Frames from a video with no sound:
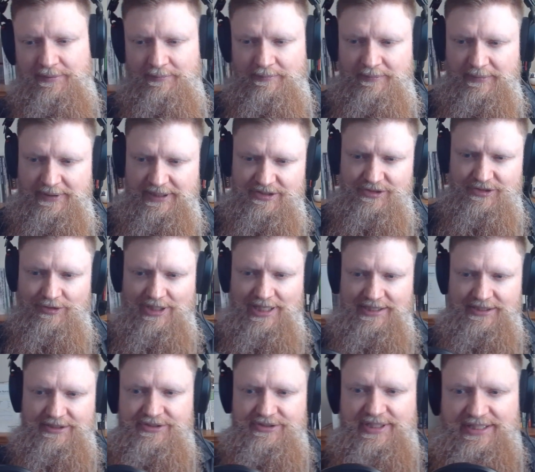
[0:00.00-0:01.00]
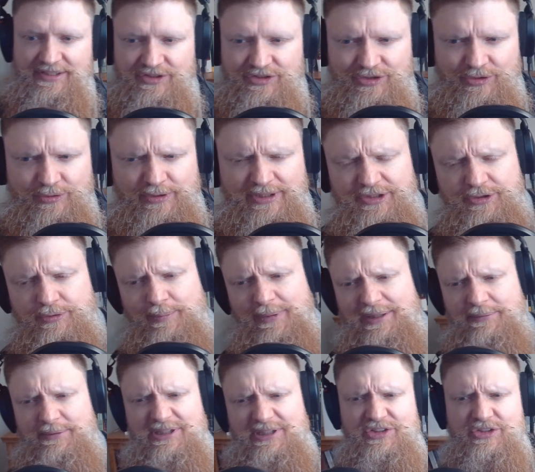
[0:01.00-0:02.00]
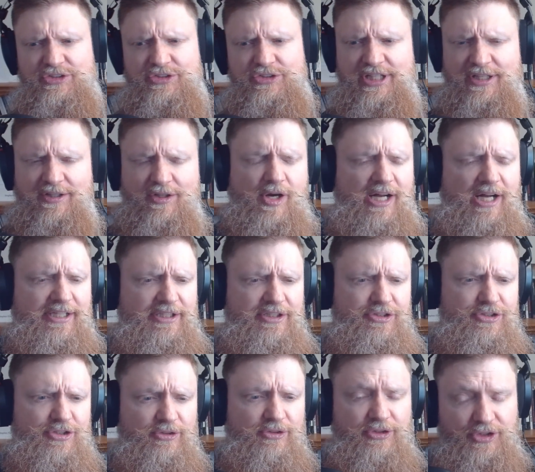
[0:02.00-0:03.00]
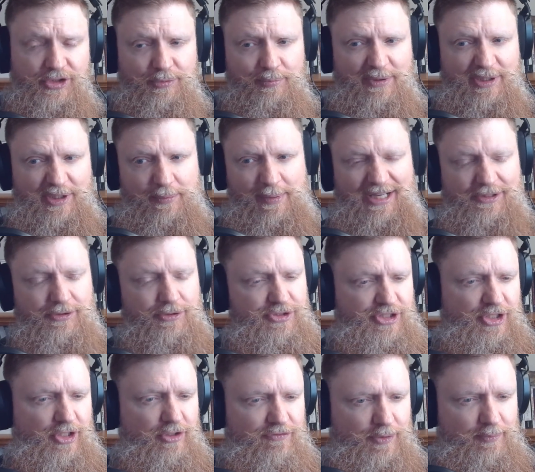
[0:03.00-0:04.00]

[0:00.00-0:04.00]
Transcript: Makes a lot of sense. So can you maybe just tell our audience a little bit about yourself,